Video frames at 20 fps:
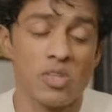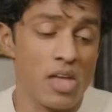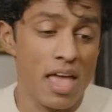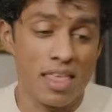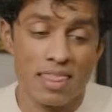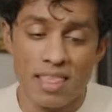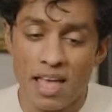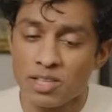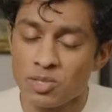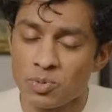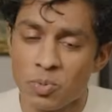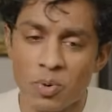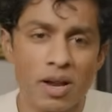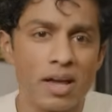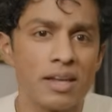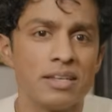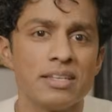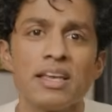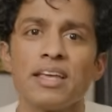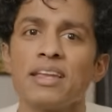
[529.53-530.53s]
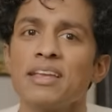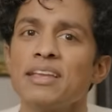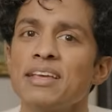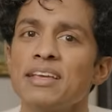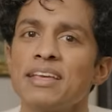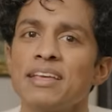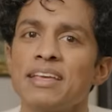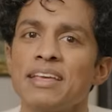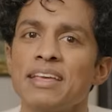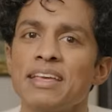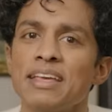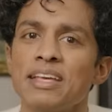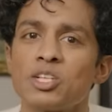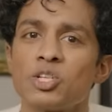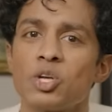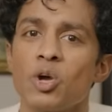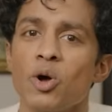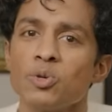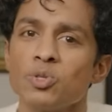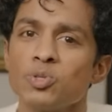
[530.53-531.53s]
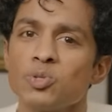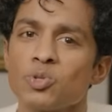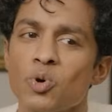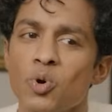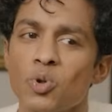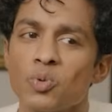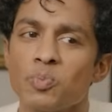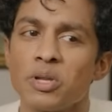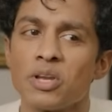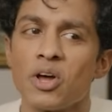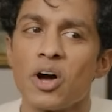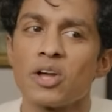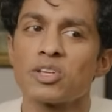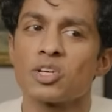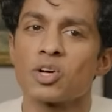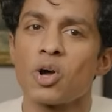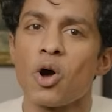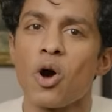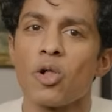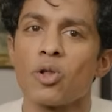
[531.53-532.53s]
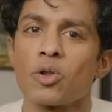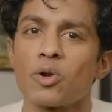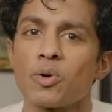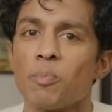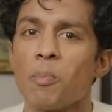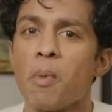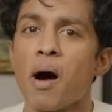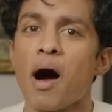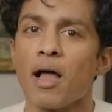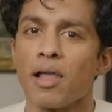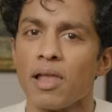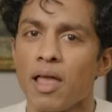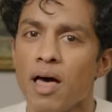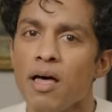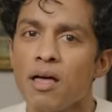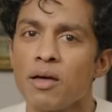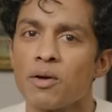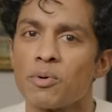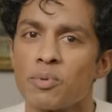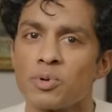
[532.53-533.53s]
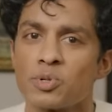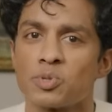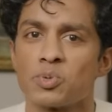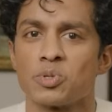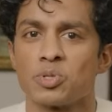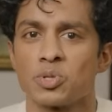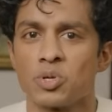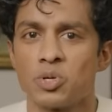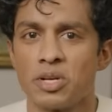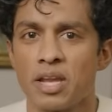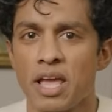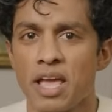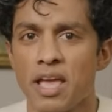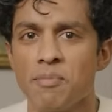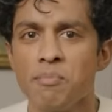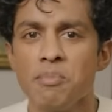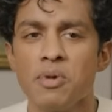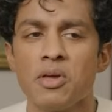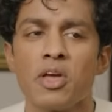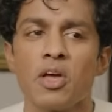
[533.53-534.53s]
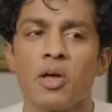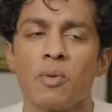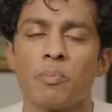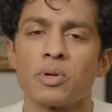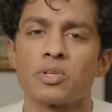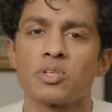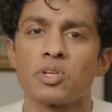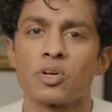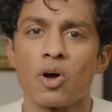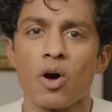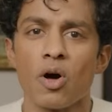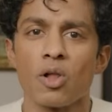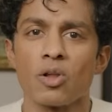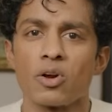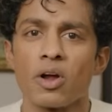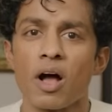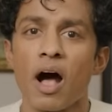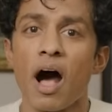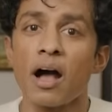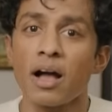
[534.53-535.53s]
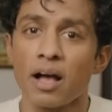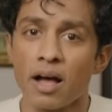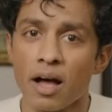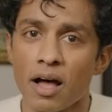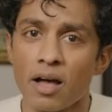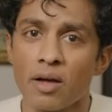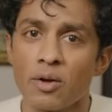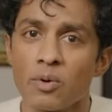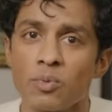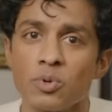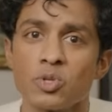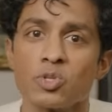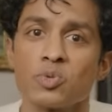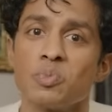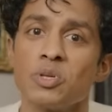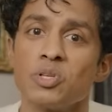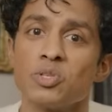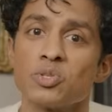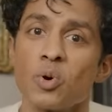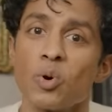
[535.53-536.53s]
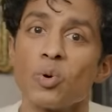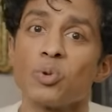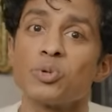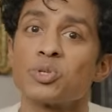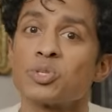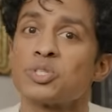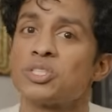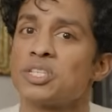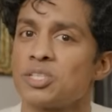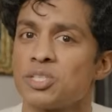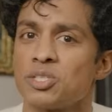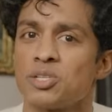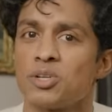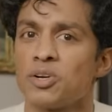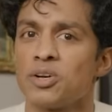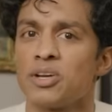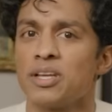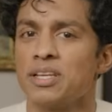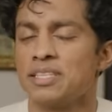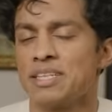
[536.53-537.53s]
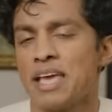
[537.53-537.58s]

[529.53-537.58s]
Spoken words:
And that's what I did. She also told me not to call her Mala, which was her name, but to call her Akka, which means older sister in